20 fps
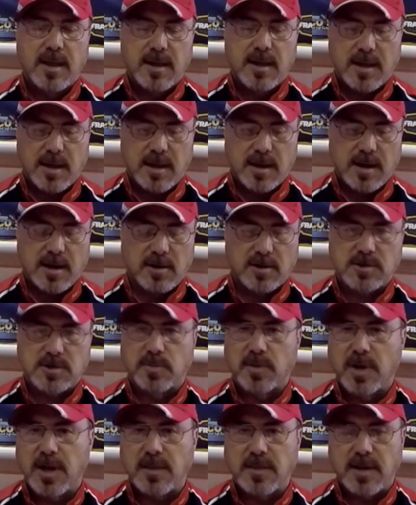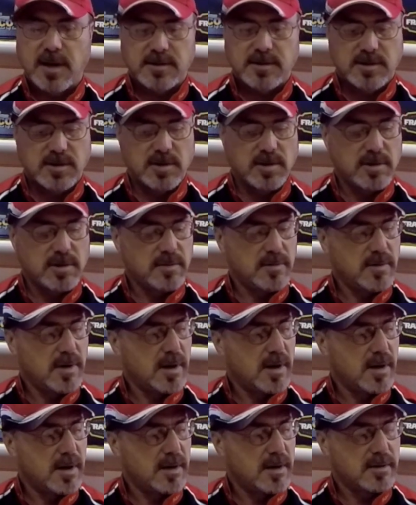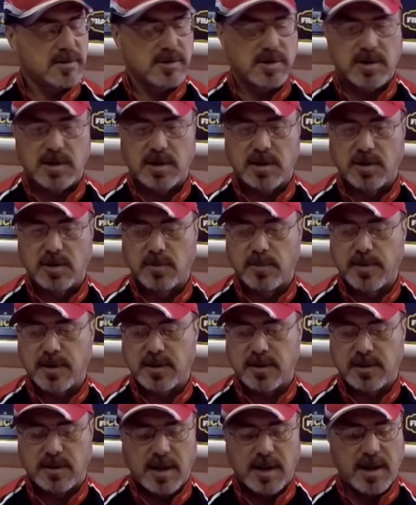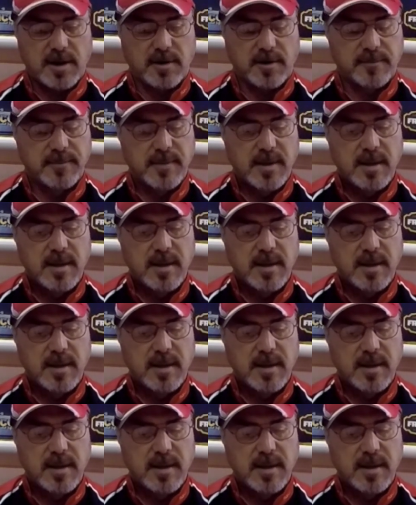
And I'll explain that to you in a little bit later.